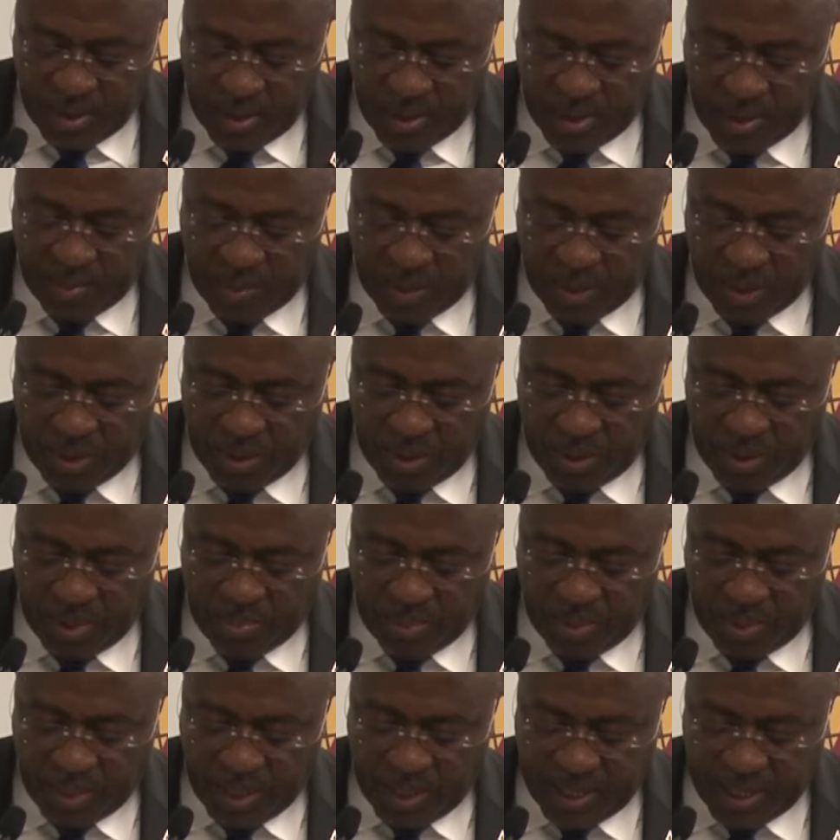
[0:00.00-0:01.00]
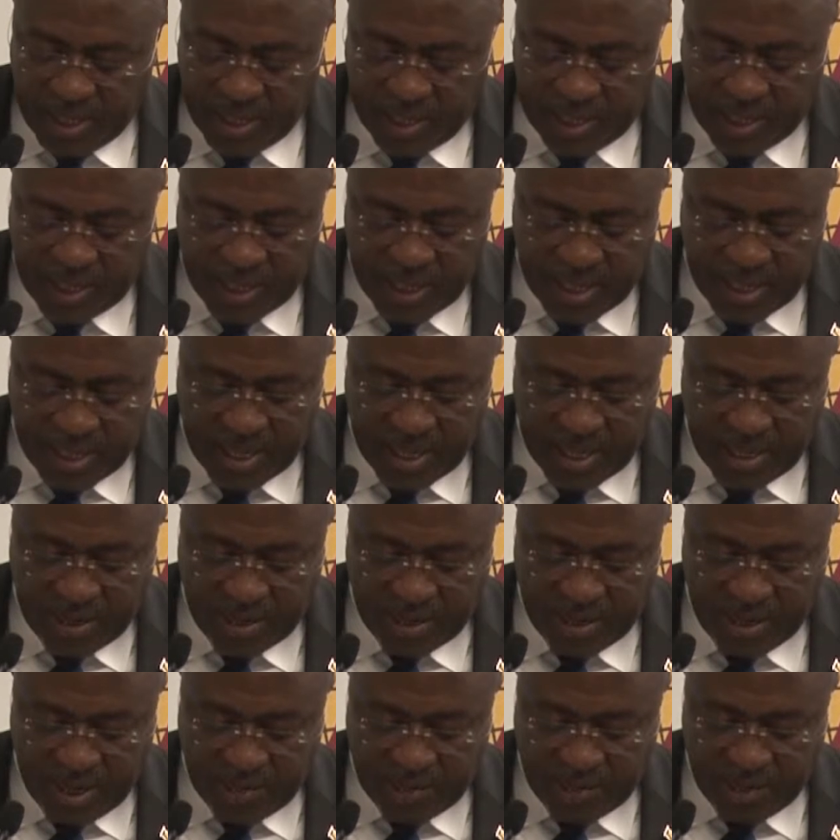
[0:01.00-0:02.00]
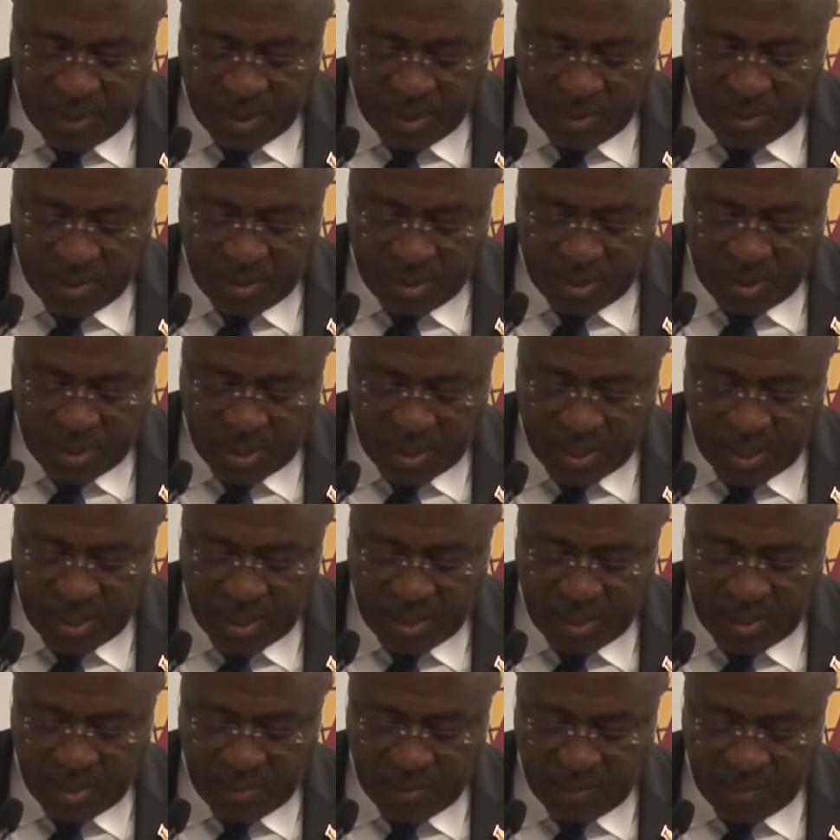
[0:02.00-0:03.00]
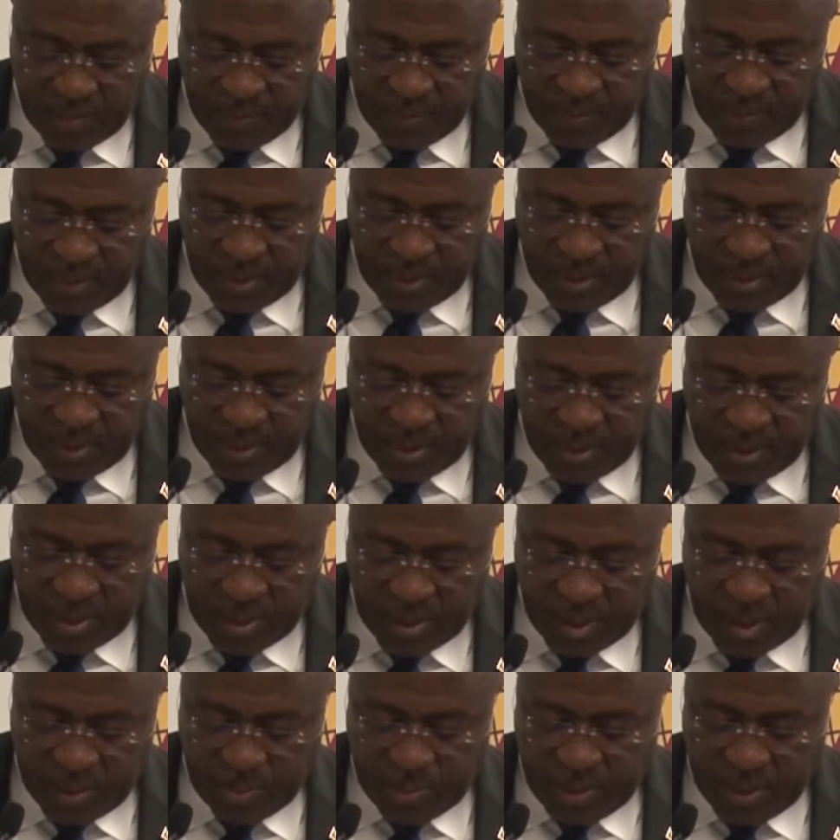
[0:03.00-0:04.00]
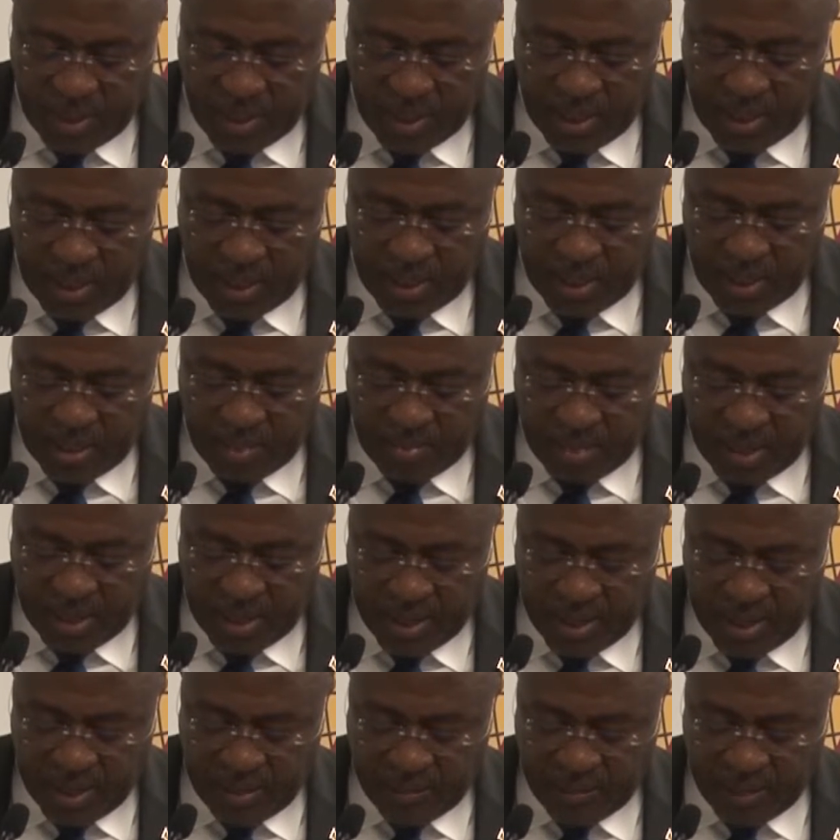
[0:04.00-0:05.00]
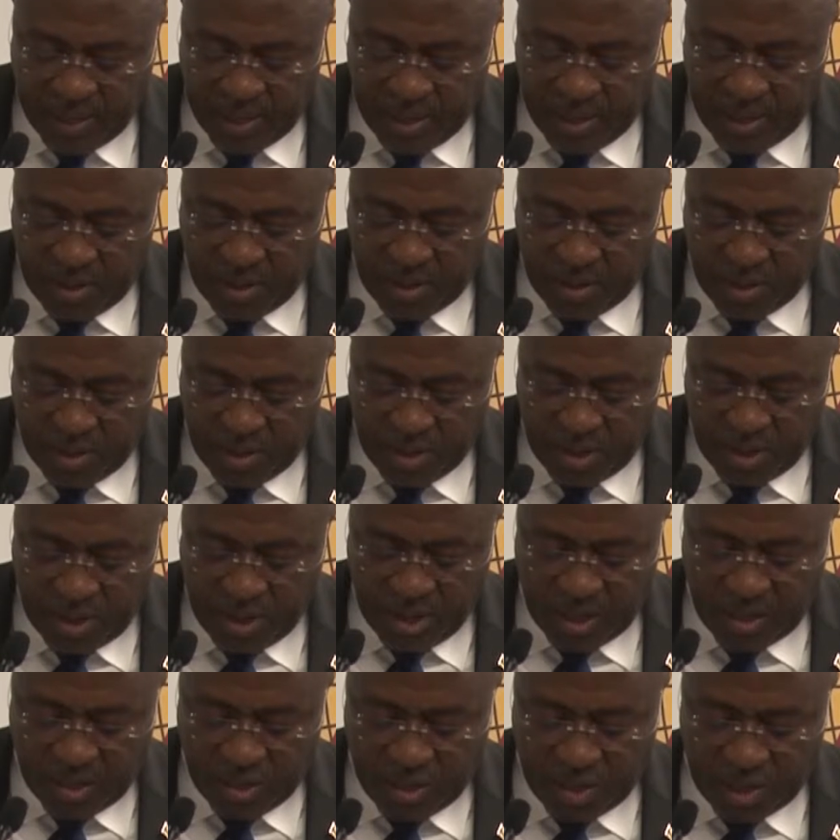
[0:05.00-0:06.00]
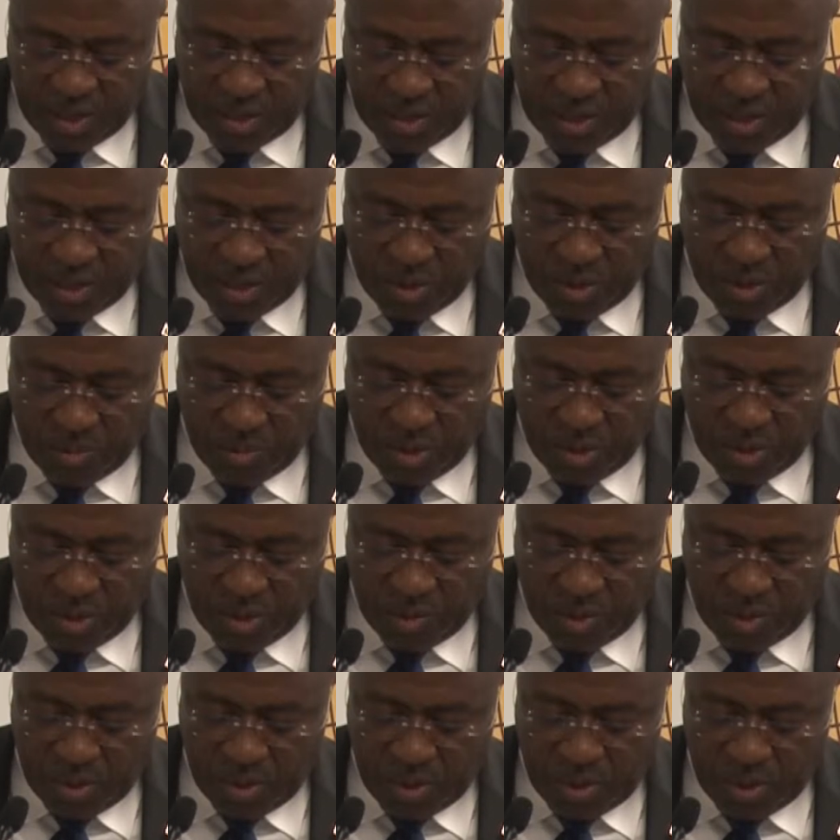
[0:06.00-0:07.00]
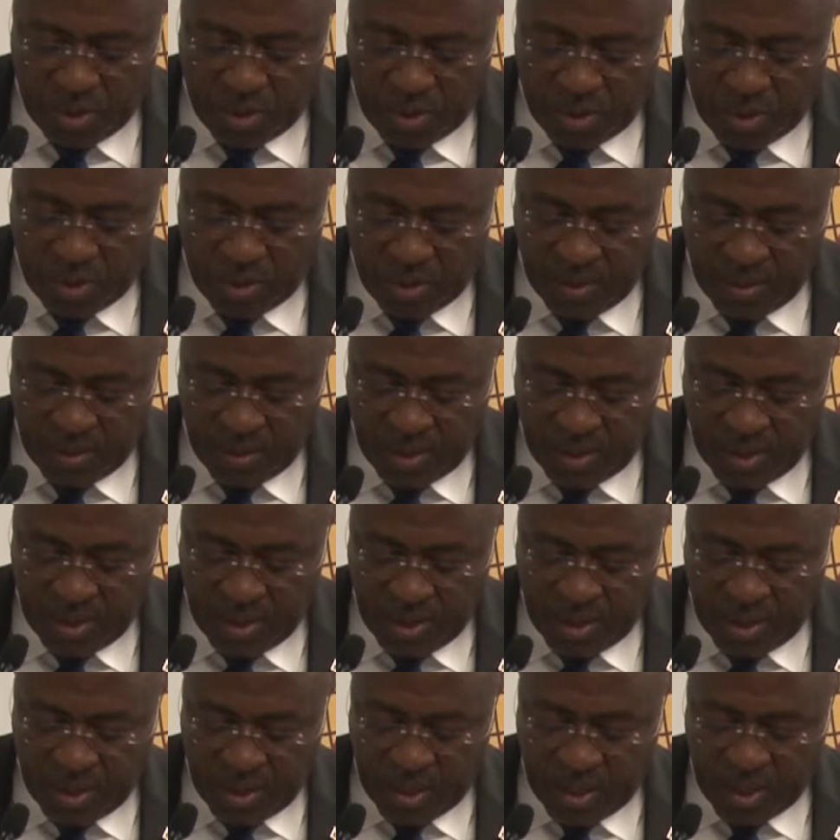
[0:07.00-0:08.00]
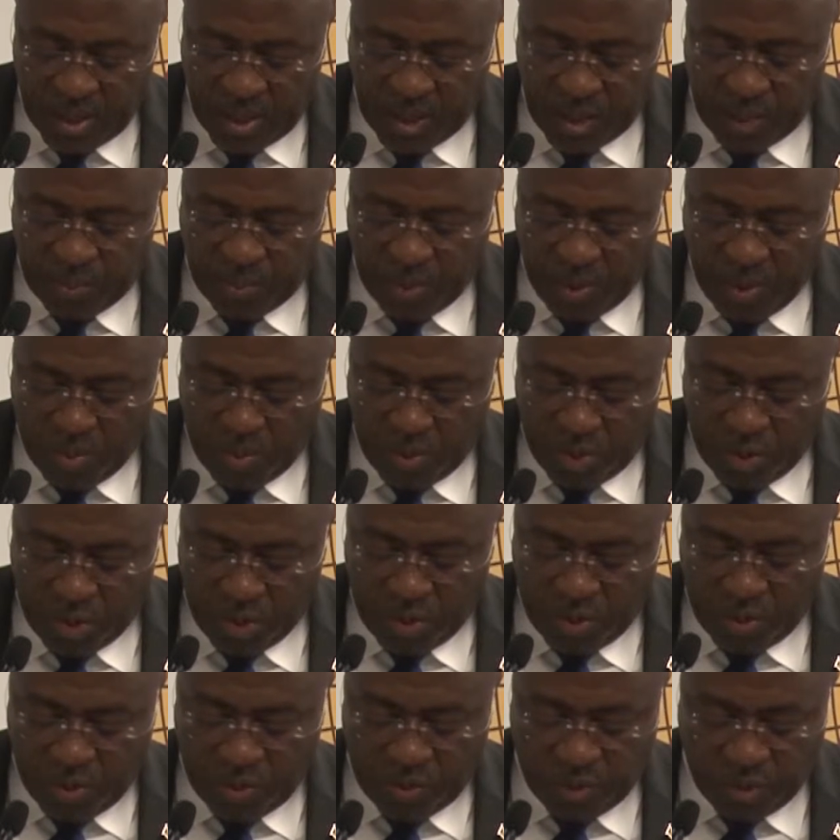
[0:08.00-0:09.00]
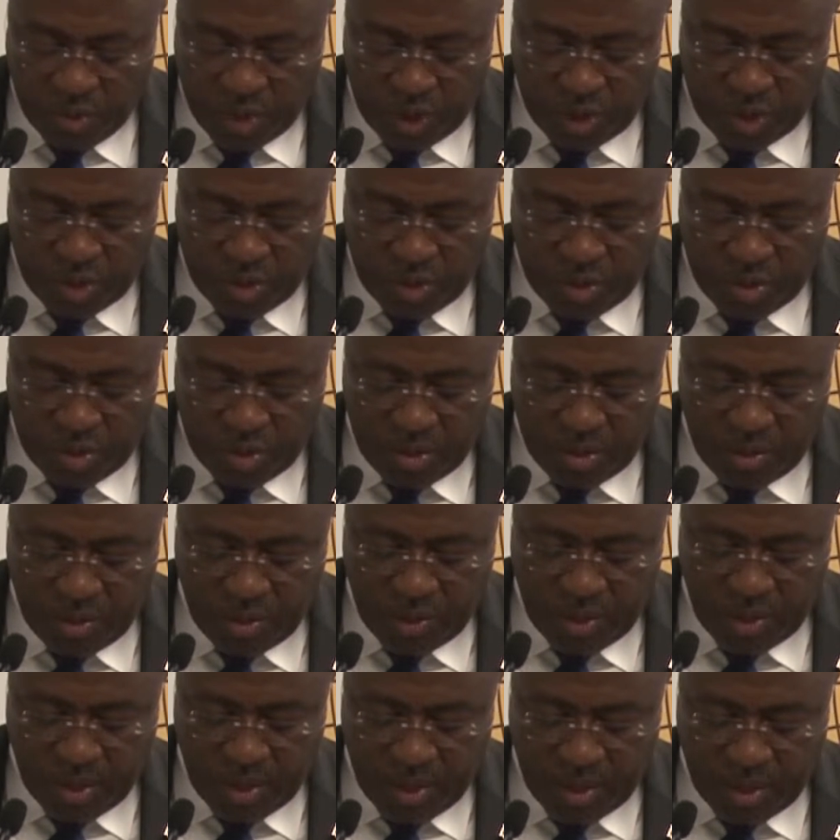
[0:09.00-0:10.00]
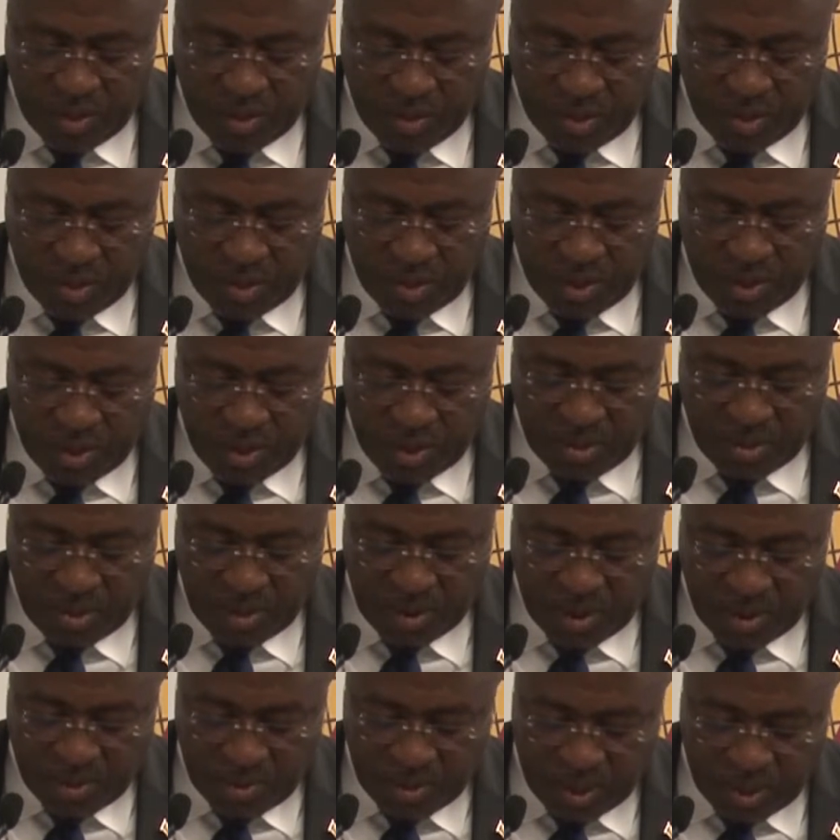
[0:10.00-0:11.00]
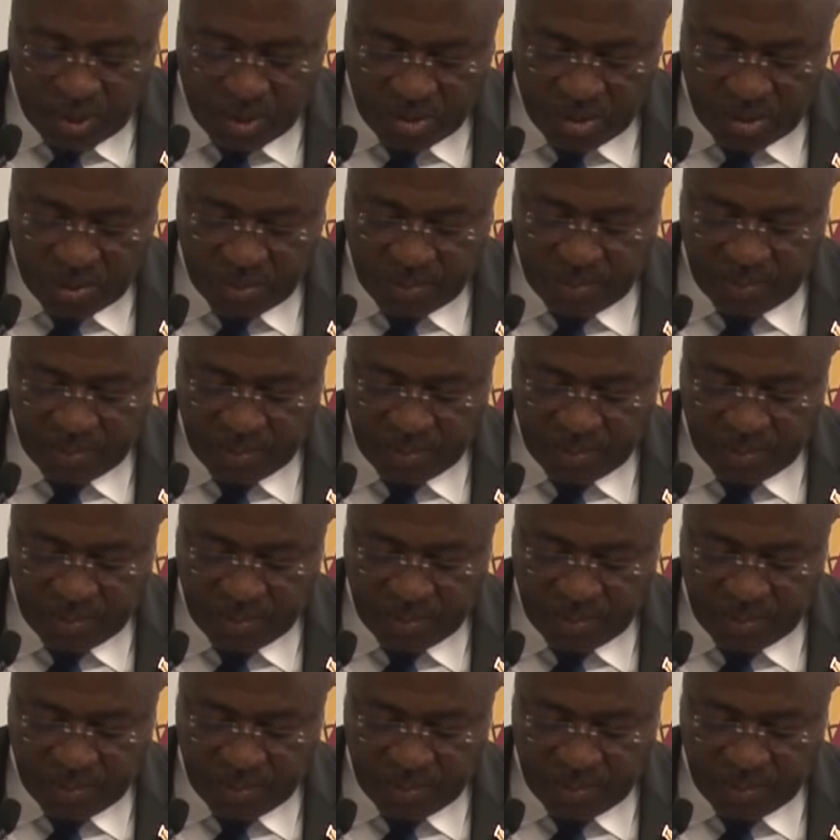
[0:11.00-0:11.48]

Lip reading: The most important agenda on the African continent, spearheaded by African Union and regional economic communities, is promotion of regional and continental integration.